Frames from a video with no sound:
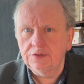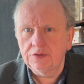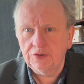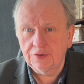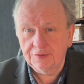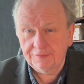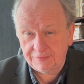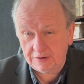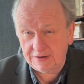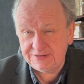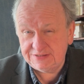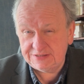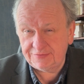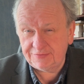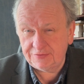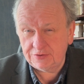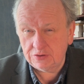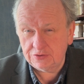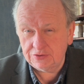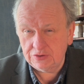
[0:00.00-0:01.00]
look very
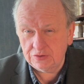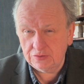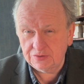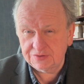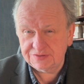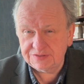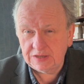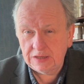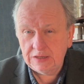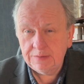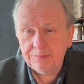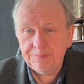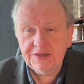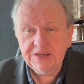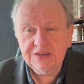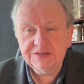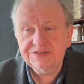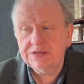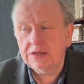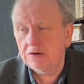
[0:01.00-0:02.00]
different on yours
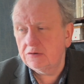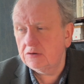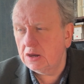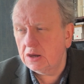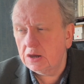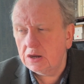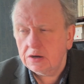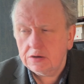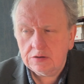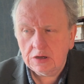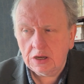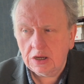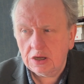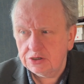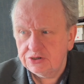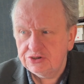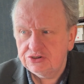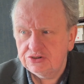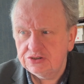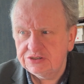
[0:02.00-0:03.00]
because there are
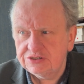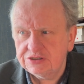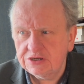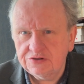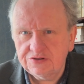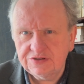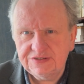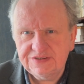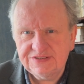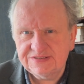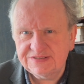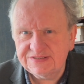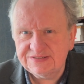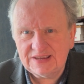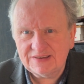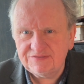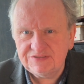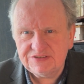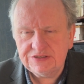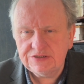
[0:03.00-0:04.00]
100,
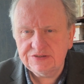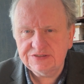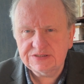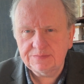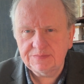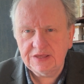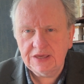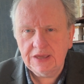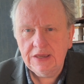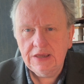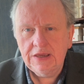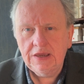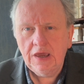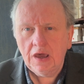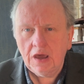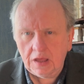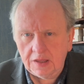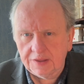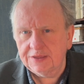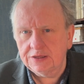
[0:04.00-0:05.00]
170 or something
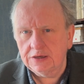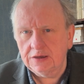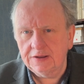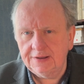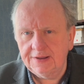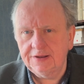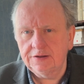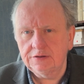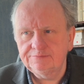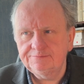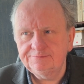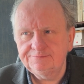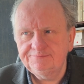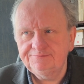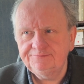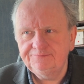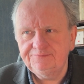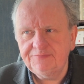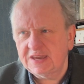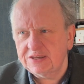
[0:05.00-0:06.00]
other little
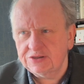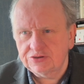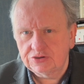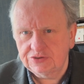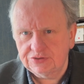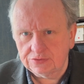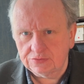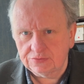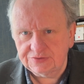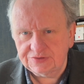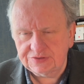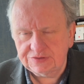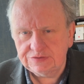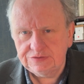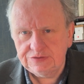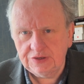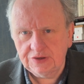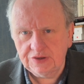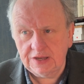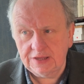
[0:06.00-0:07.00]
extra tools
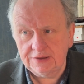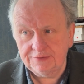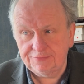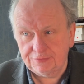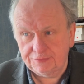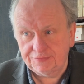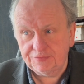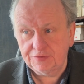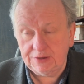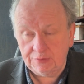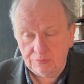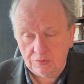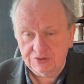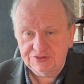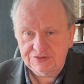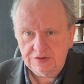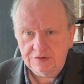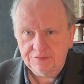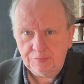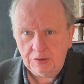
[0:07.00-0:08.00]
you can have for free
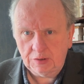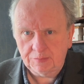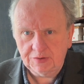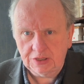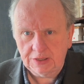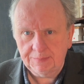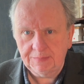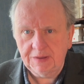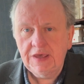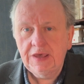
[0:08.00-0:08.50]
once you have PopClip.